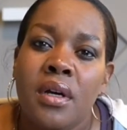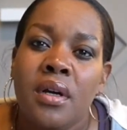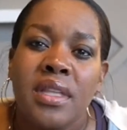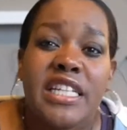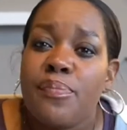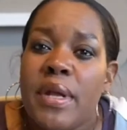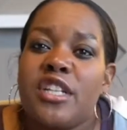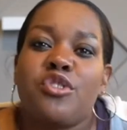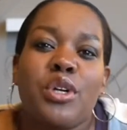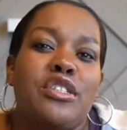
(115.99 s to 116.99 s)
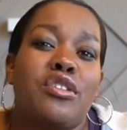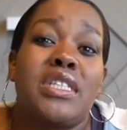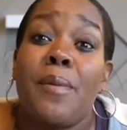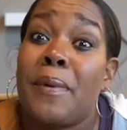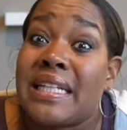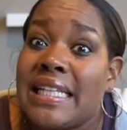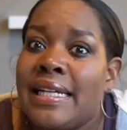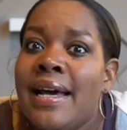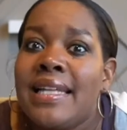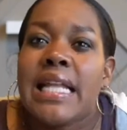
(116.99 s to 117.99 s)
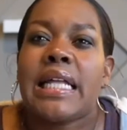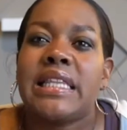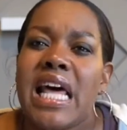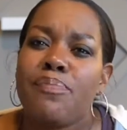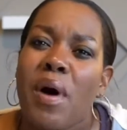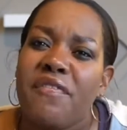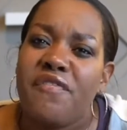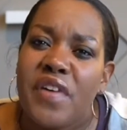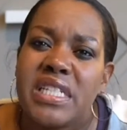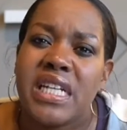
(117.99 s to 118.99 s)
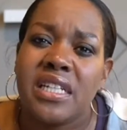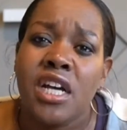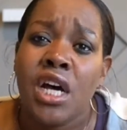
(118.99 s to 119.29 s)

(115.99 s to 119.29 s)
These ministries are typically not led by vision